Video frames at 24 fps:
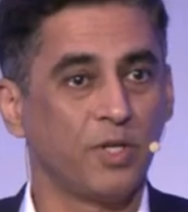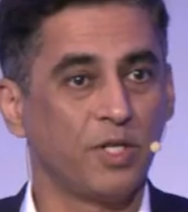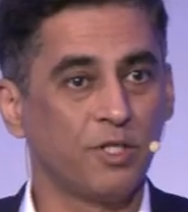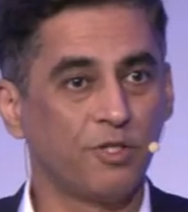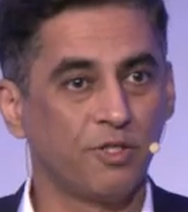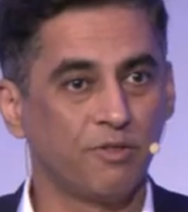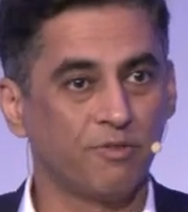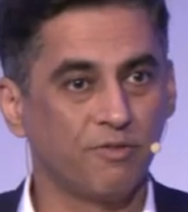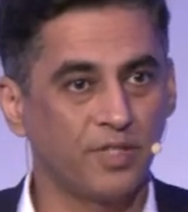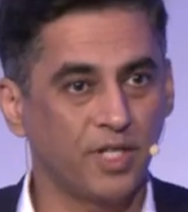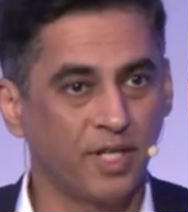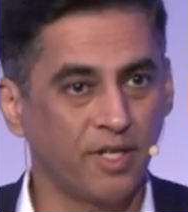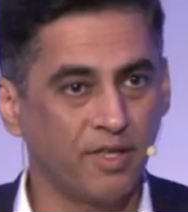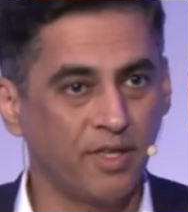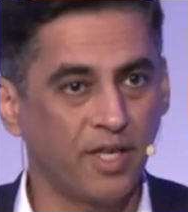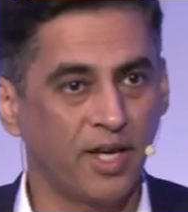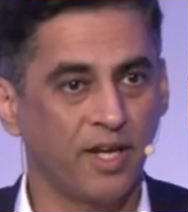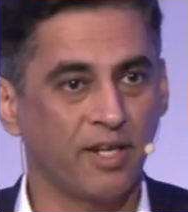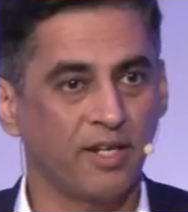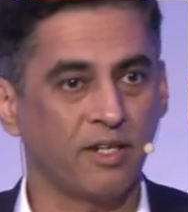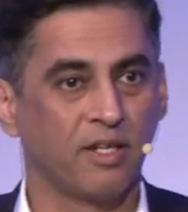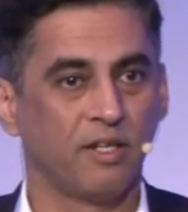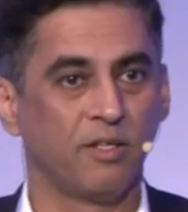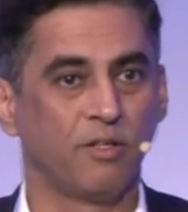once you've done
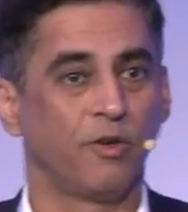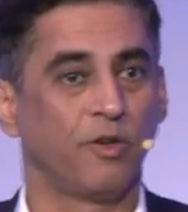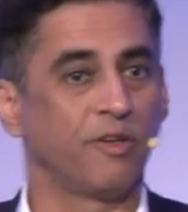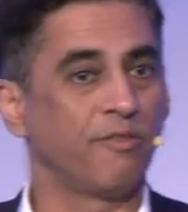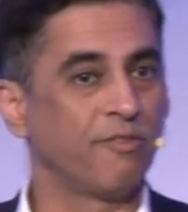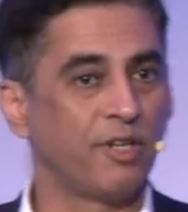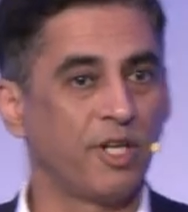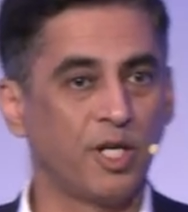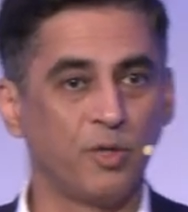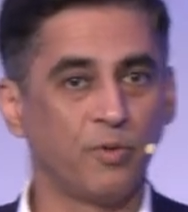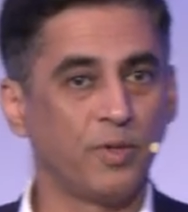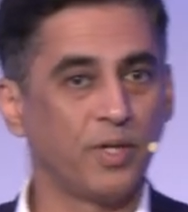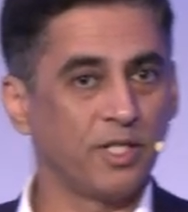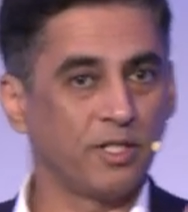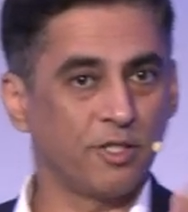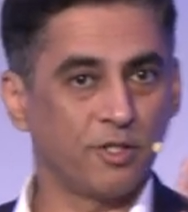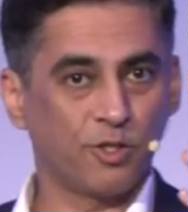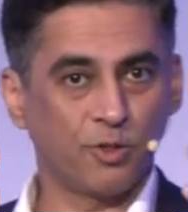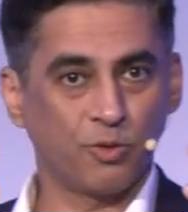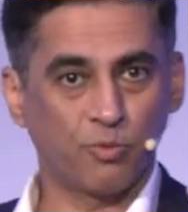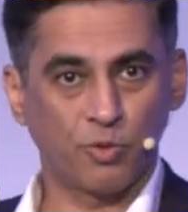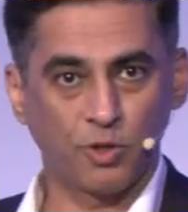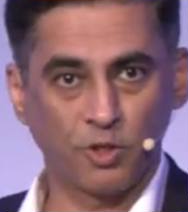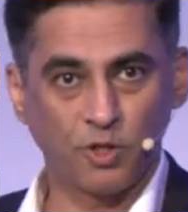that, knowing very well
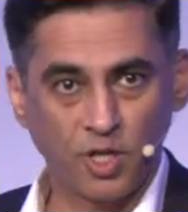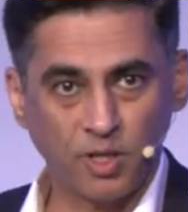that you would